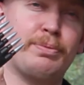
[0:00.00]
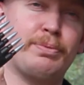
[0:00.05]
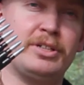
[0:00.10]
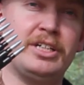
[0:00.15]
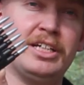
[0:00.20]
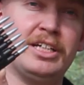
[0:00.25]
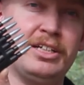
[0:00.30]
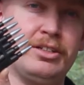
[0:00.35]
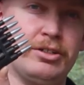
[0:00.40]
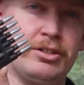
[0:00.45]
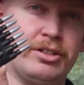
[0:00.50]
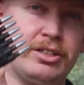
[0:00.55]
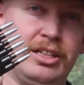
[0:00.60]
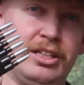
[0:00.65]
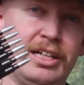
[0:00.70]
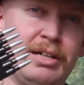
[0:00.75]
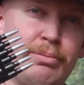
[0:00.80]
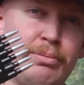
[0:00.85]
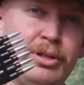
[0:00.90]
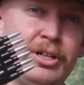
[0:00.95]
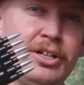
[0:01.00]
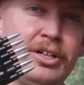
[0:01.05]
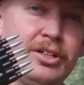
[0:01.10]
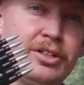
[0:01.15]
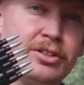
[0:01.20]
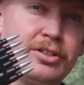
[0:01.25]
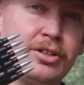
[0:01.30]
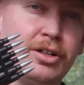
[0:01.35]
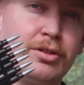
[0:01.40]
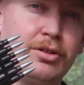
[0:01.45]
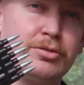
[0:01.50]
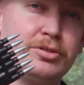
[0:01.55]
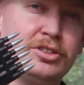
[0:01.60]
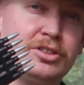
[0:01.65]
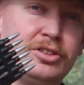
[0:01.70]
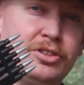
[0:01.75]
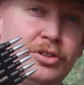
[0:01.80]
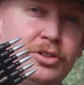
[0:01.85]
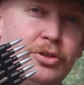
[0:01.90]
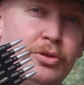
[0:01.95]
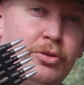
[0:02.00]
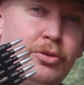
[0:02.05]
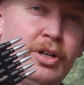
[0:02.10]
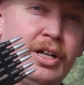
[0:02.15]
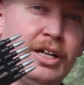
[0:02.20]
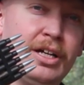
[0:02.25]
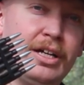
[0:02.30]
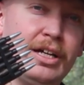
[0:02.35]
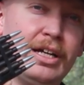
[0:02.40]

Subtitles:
particular clip goes to